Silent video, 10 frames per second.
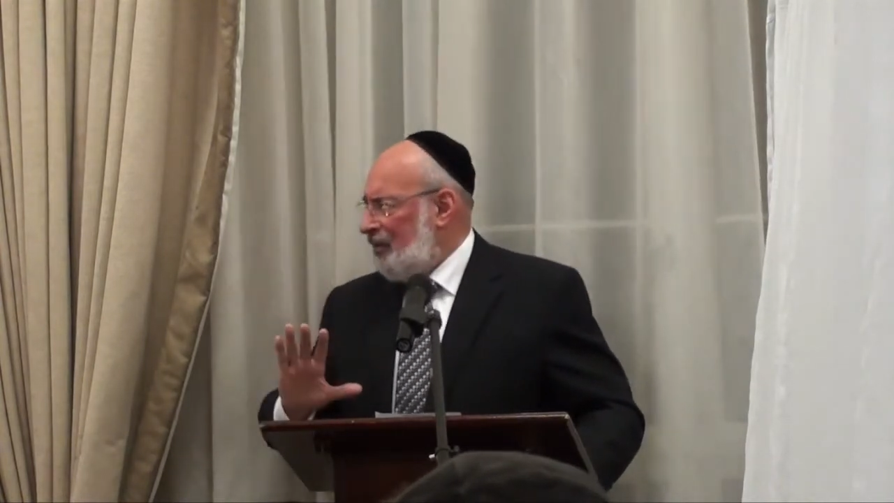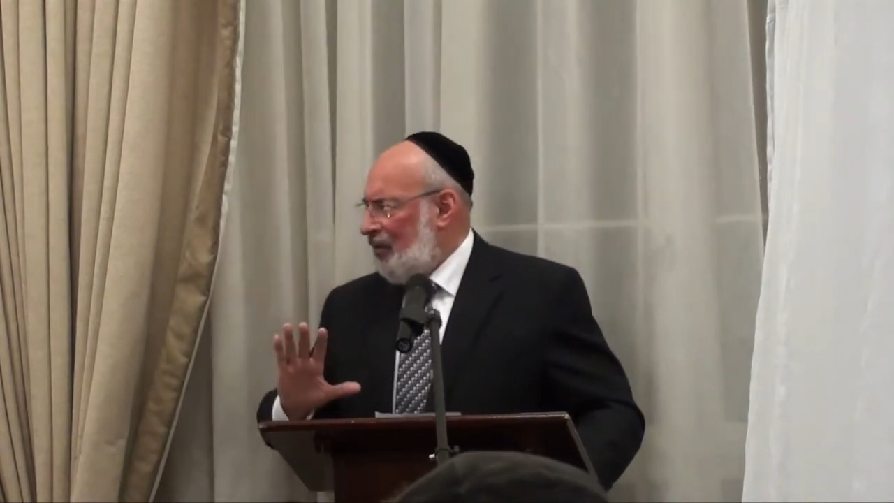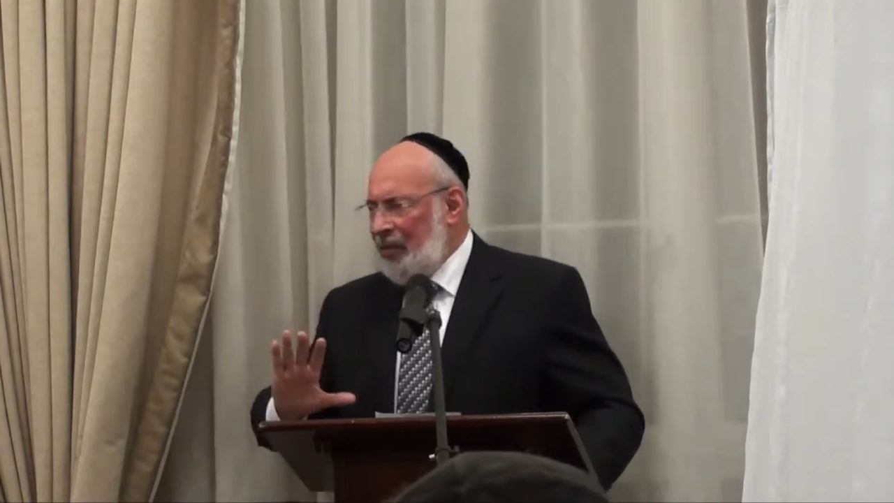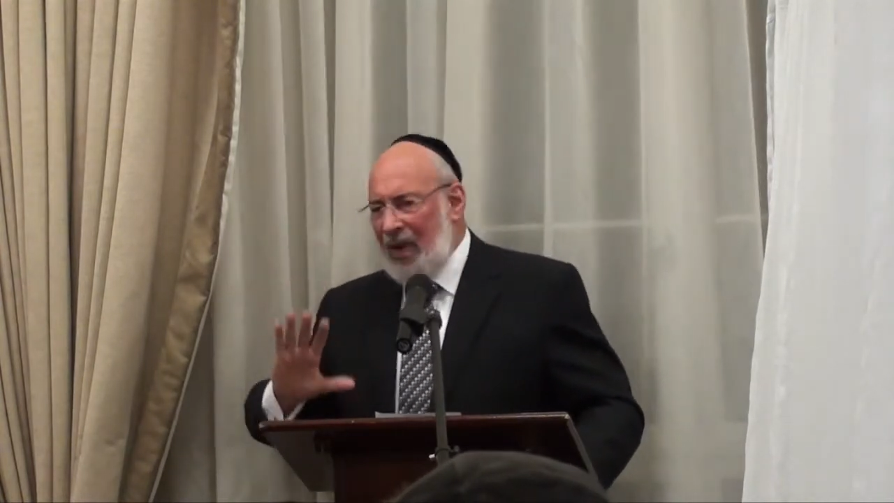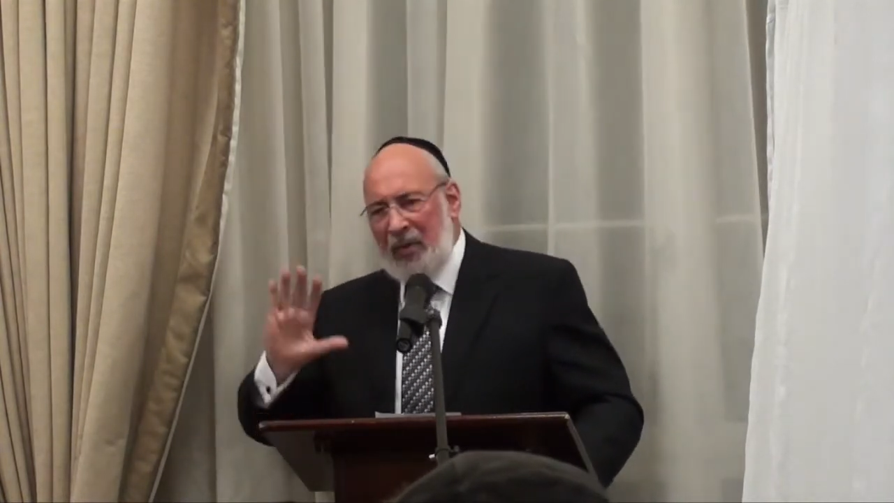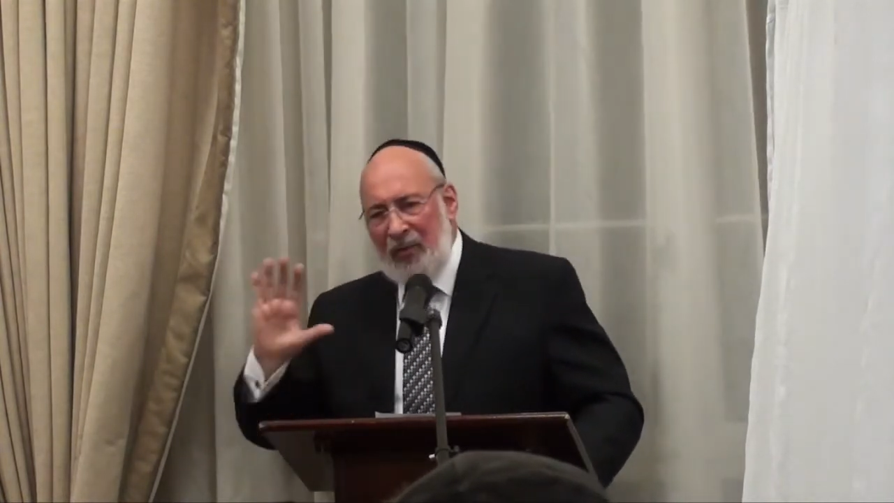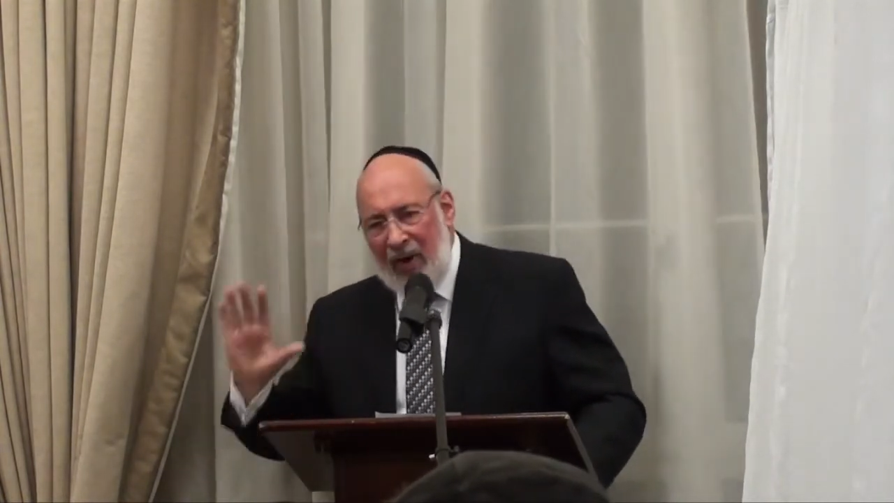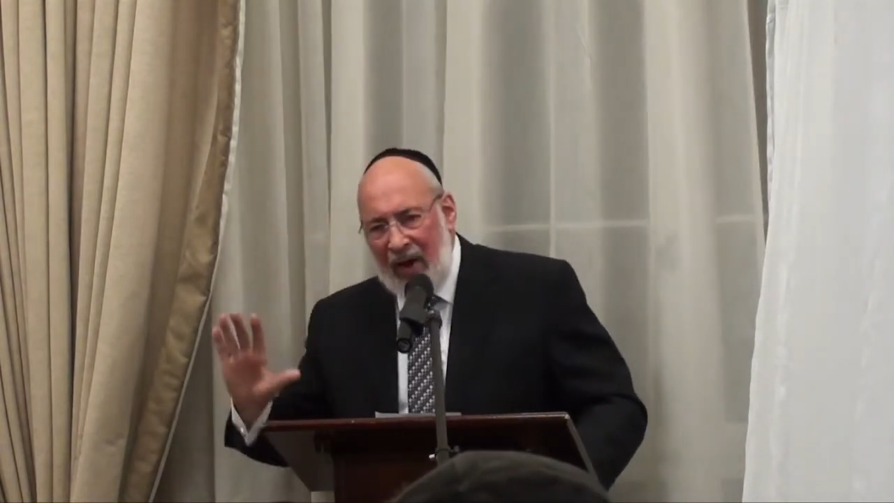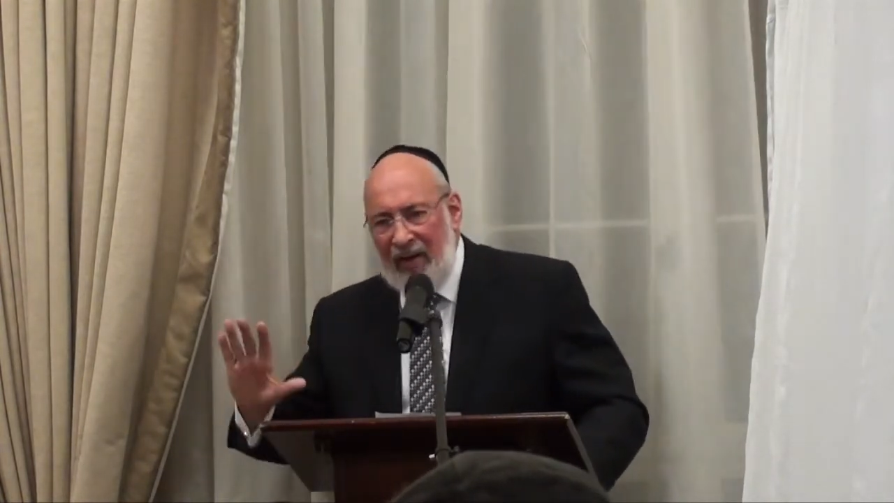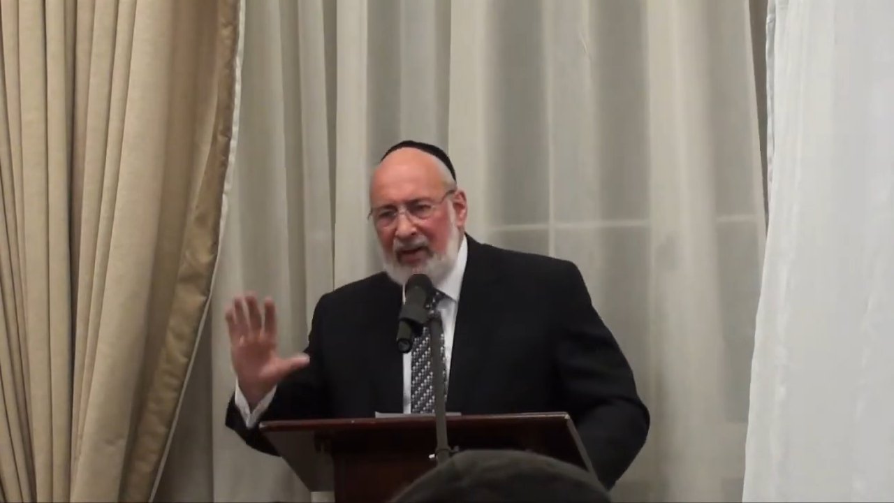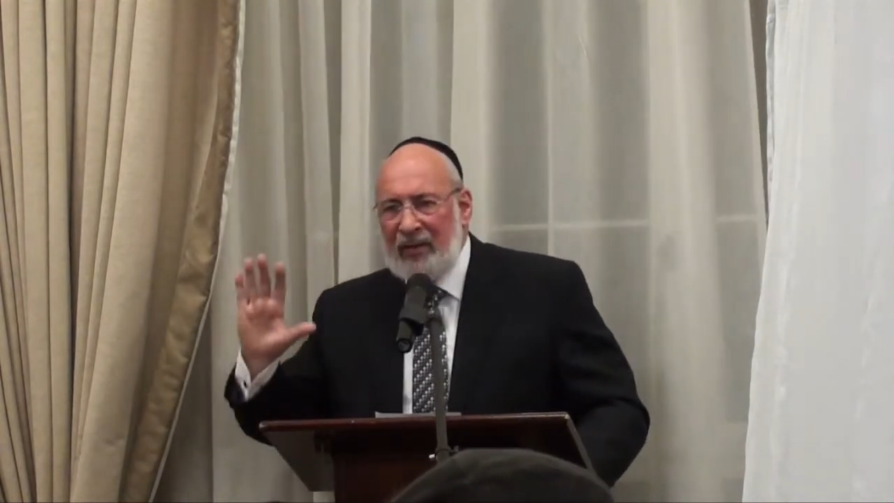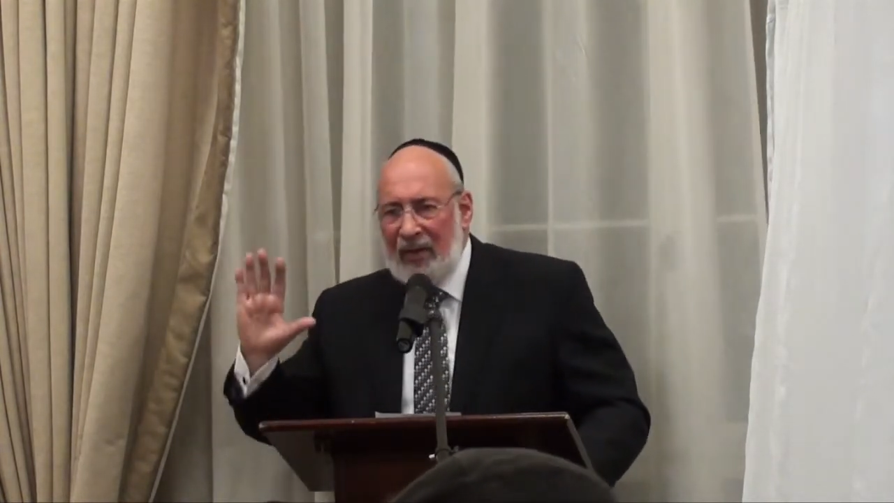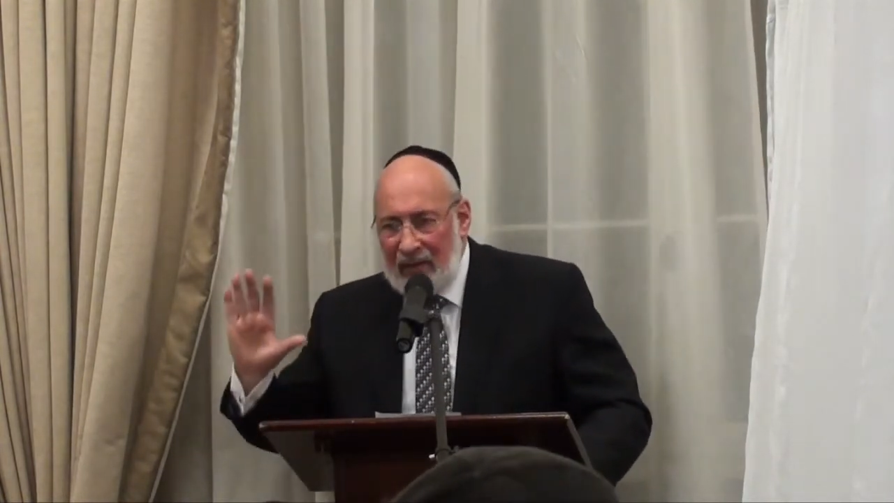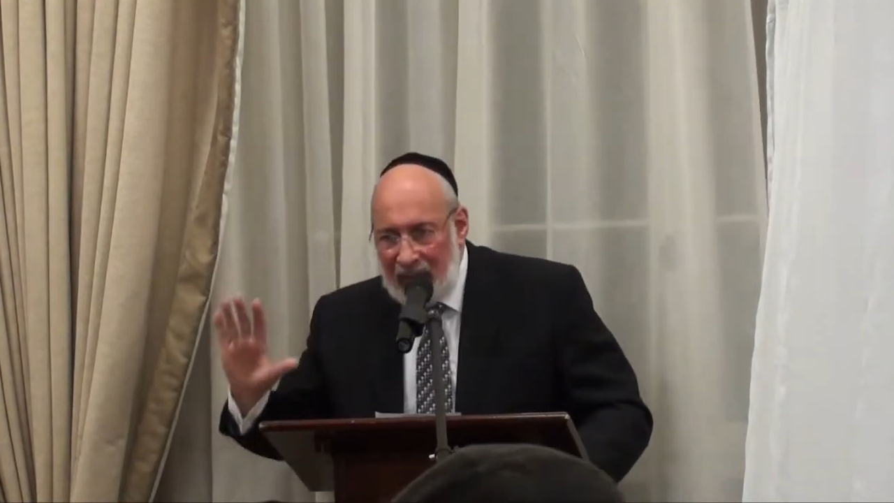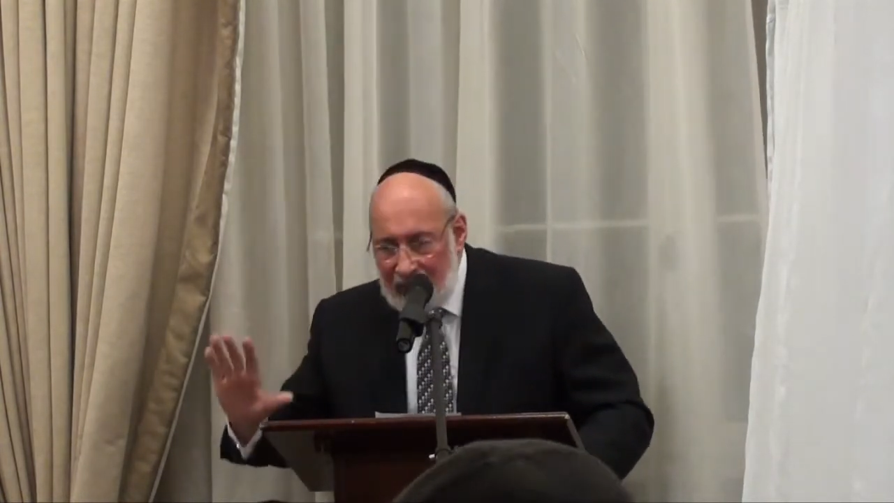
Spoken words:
school and we ran it.